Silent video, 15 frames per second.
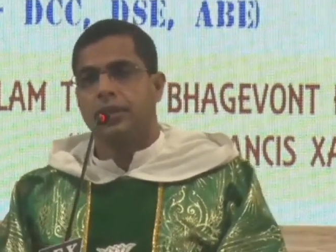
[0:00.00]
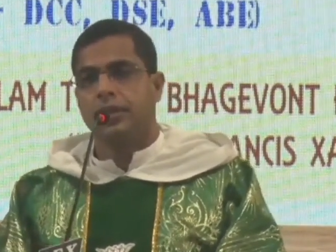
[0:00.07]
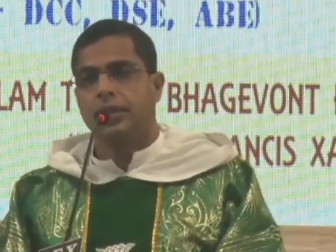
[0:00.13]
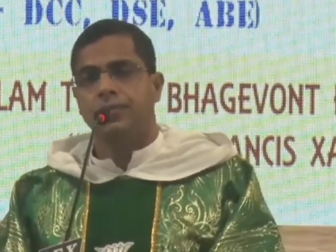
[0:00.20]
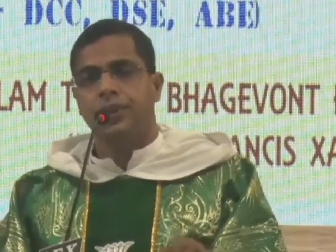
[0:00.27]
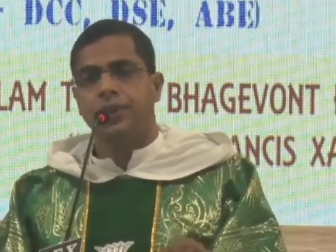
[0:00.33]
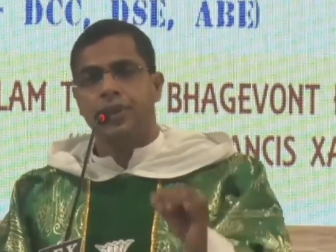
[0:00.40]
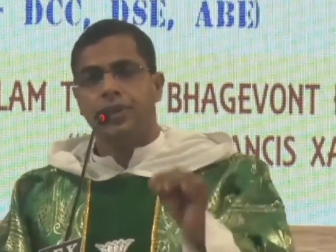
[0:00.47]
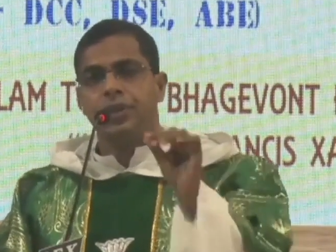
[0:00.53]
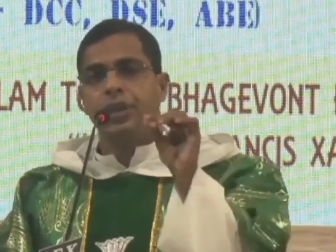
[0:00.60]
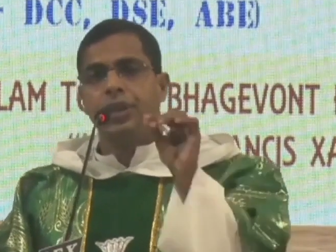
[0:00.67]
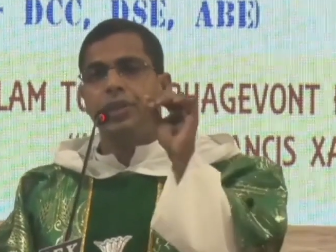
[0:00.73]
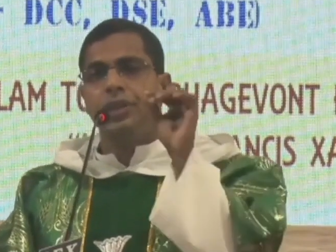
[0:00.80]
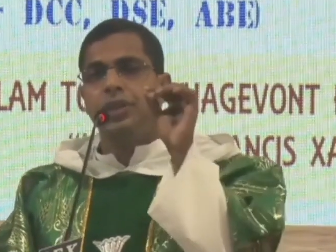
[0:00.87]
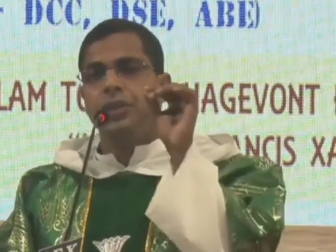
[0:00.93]
The first
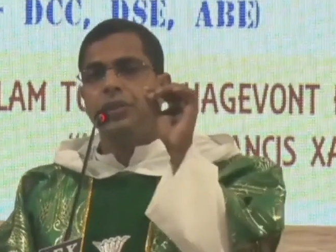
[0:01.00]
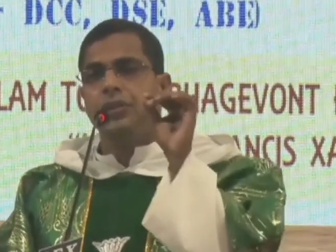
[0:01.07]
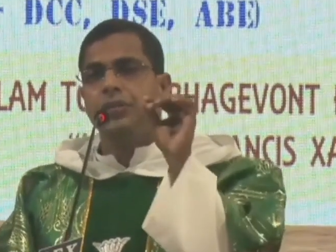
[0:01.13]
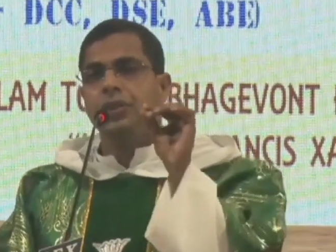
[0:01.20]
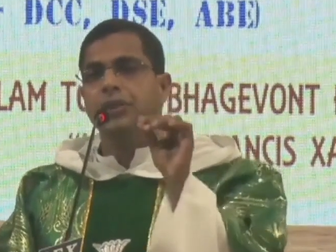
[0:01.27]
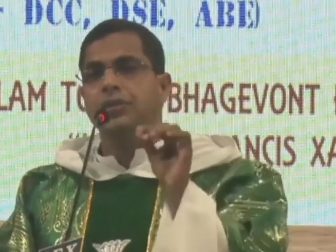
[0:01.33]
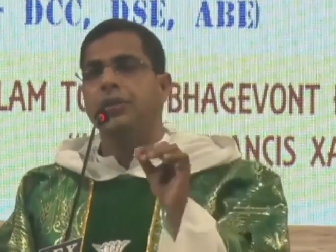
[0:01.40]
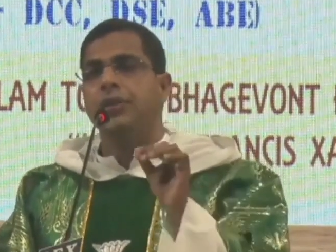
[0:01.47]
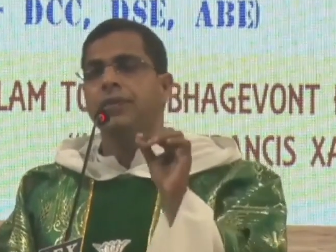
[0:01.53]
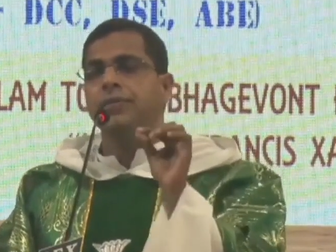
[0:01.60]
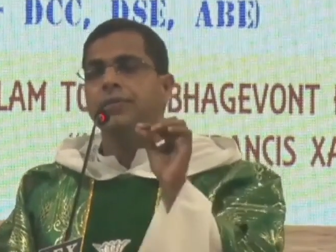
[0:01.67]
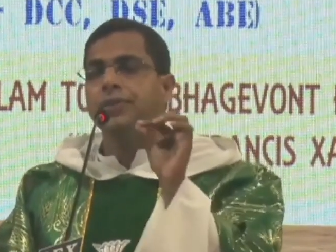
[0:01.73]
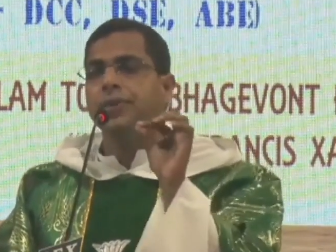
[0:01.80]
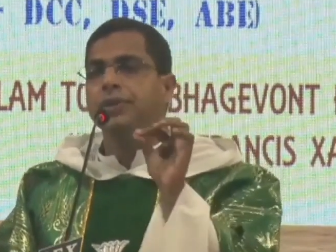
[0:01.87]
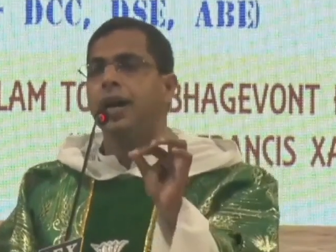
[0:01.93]
thing Jesus is
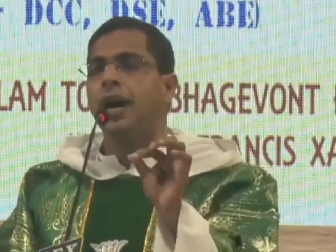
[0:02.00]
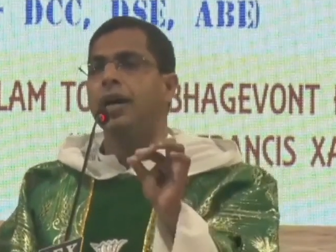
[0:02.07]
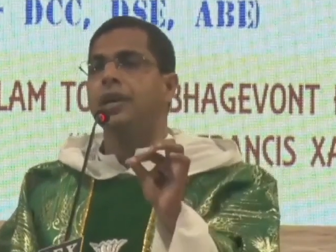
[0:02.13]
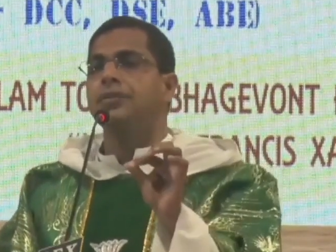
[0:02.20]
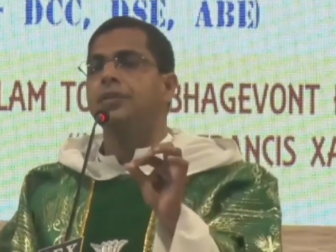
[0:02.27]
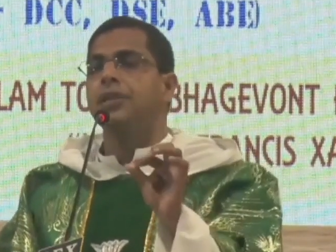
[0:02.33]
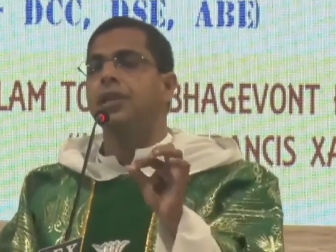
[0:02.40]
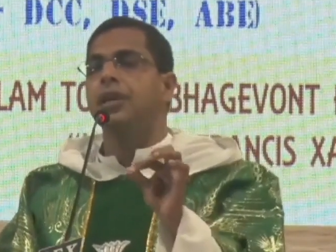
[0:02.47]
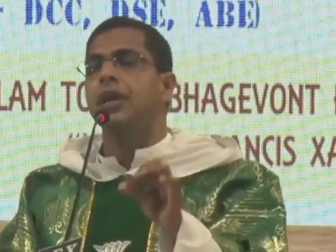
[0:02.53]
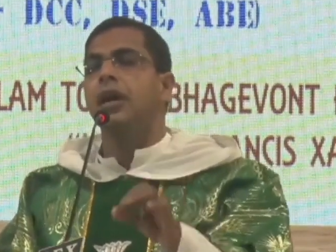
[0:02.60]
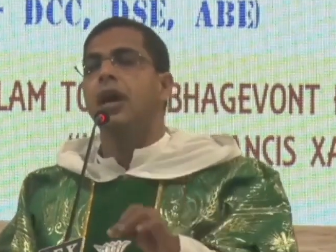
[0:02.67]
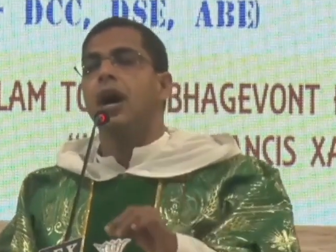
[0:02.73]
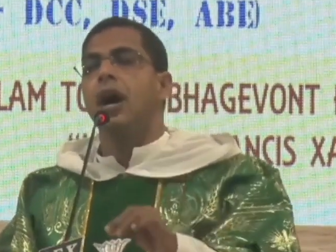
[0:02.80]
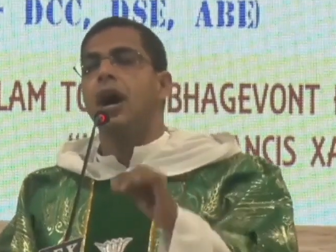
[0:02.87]
emphasizing